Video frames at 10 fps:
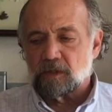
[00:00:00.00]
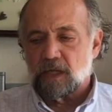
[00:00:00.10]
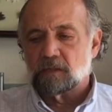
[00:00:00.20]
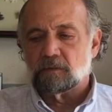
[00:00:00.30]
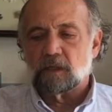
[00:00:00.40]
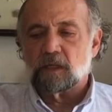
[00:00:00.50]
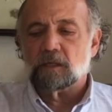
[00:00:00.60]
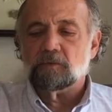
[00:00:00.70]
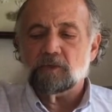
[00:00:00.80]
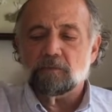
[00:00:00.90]
Again,
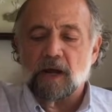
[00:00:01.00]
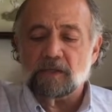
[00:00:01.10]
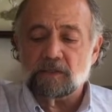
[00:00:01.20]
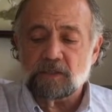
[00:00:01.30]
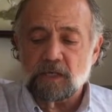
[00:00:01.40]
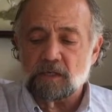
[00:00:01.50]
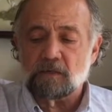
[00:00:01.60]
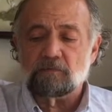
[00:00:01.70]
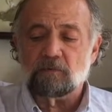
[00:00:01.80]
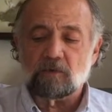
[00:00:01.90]
when you buy the
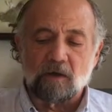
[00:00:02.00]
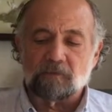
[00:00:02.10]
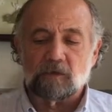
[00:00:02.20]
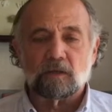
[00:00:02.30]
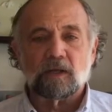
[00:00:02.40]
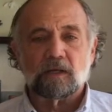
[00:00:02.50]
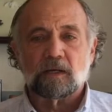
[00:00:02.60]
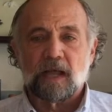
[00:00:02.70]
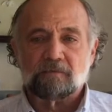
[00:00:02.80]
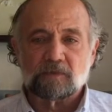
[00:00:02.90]
tea, often
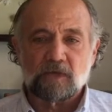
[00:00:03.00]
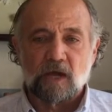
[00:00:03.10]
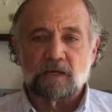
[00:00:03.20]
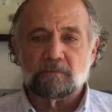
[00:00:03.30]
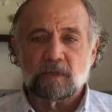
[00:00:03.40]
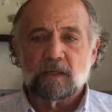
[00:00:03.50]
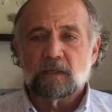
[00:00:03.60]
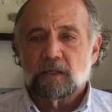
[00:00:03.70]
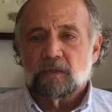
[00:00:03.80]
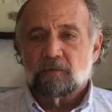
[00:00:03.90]
it'll have a time
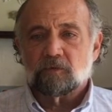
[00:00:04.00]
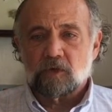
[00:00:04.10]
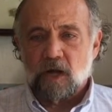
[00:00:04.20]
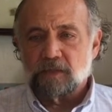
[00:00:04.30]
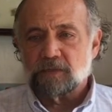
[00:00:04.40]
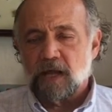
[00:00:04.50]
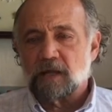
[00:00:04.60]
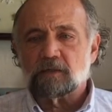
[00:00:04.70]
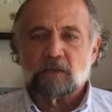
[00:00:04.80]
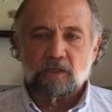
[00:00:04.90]
for
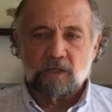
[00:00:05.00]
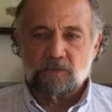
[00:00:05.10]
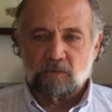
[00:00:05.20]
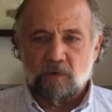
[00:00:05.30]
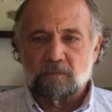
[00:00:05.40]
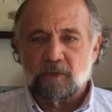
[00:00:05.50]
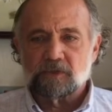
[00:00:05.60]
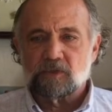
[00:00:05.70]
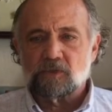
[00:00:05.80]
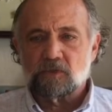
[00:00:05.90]
contact, and that's a great
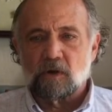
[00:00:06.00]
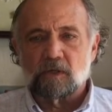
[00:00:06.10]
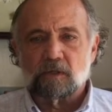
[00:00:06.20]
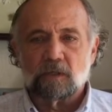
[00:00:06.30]
place to start.